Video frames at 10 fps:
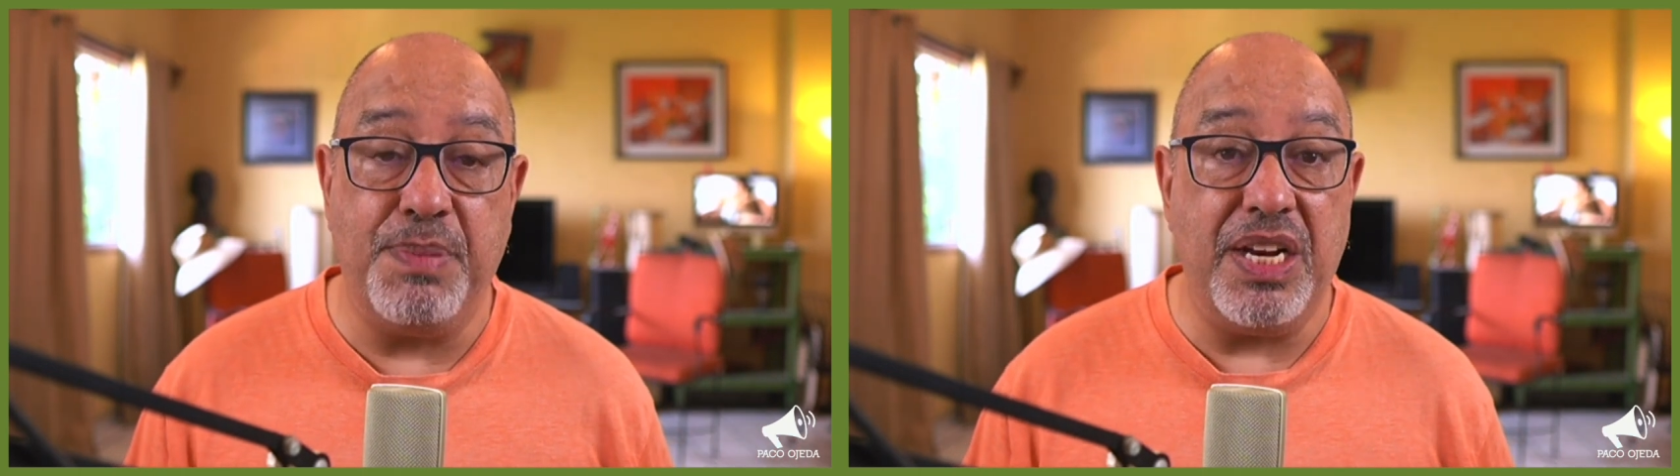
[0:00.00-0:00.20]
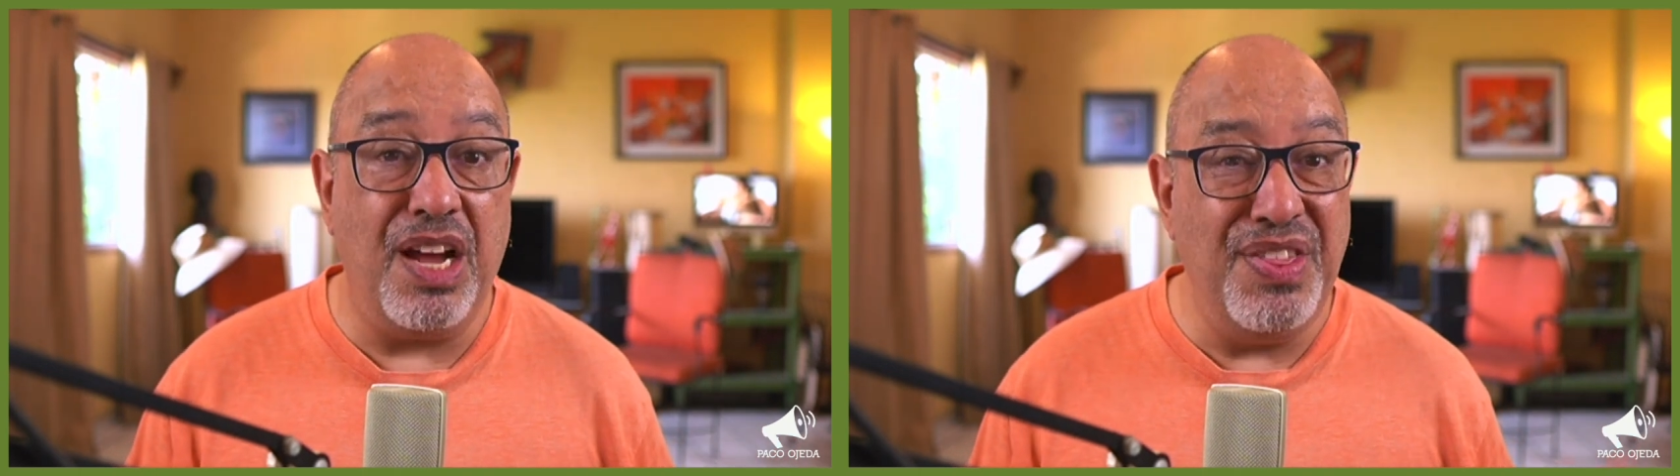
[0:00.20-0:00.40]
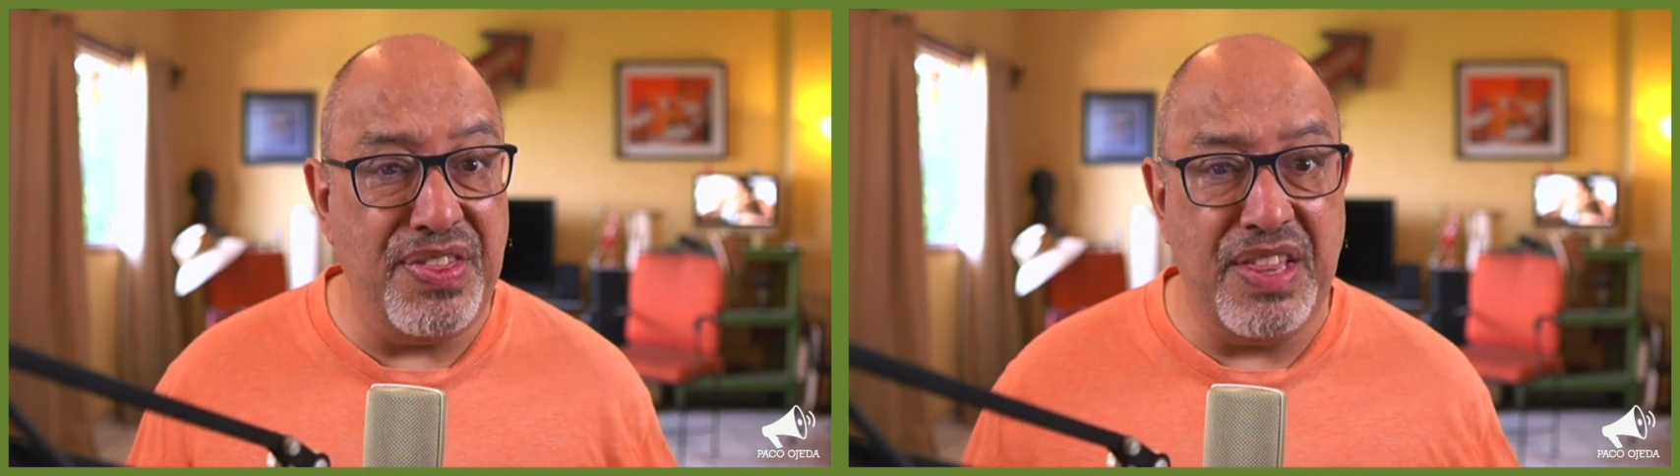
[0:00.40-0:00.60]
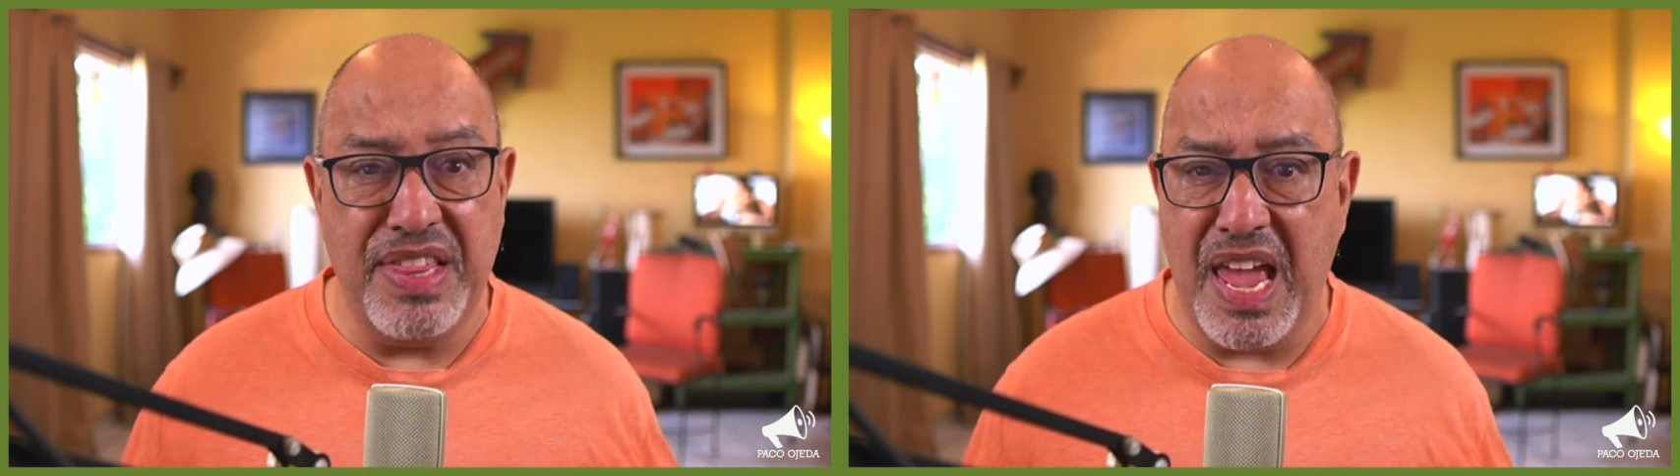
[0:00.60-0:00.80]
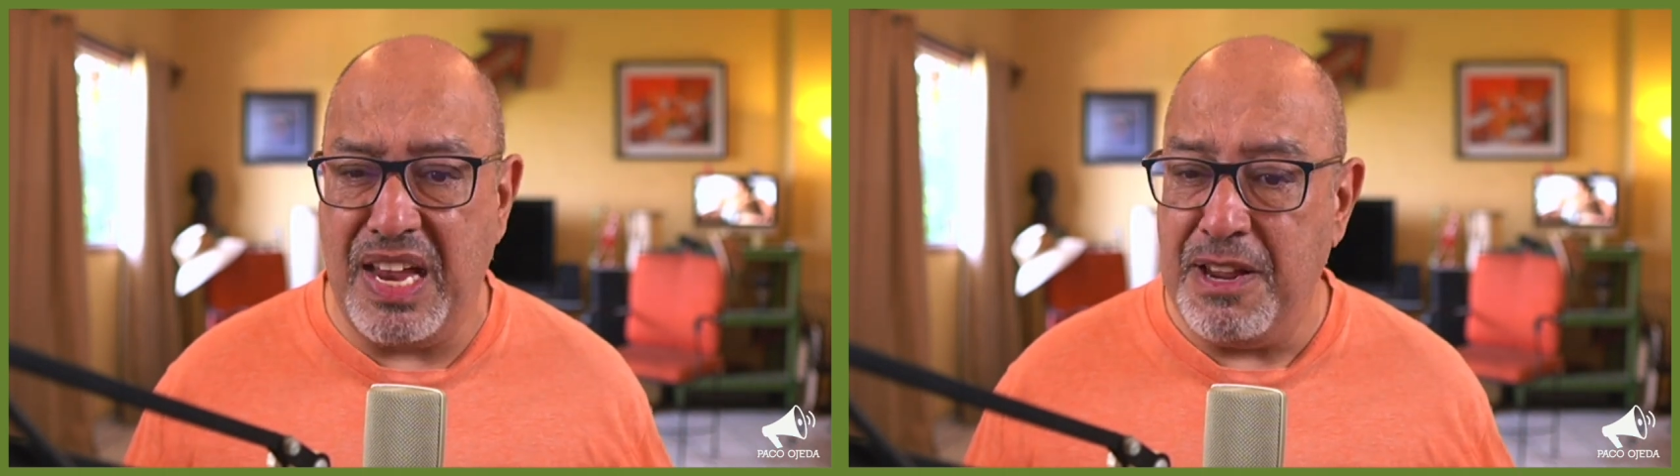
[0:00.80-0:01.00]
But other than
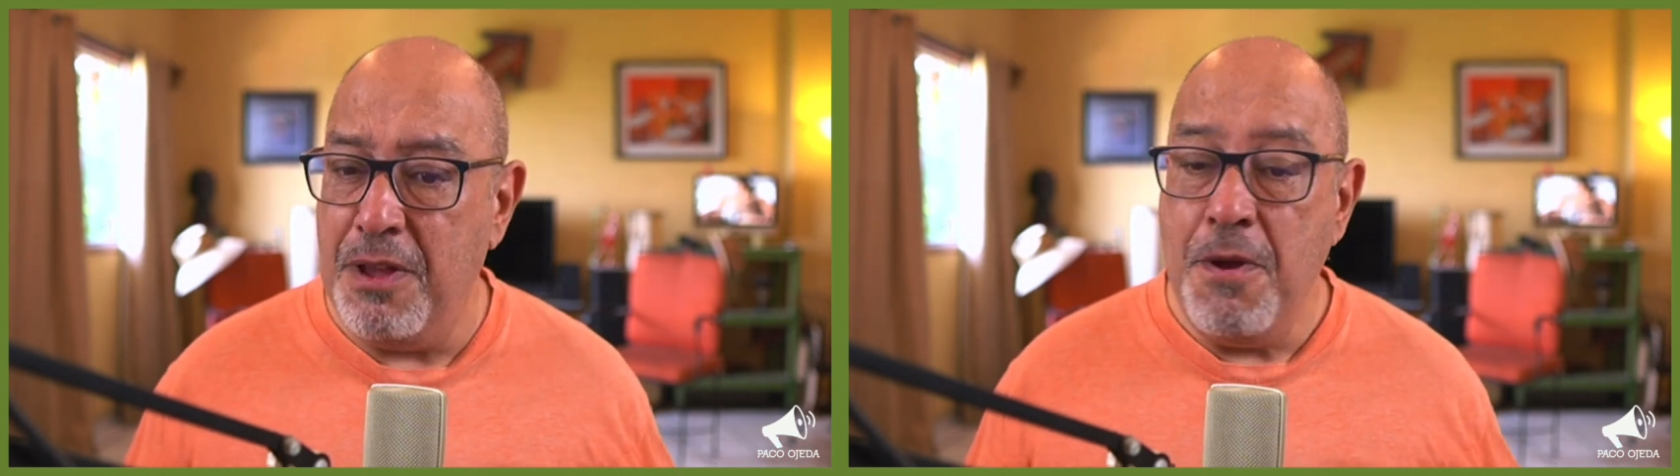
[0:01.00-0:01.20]
that,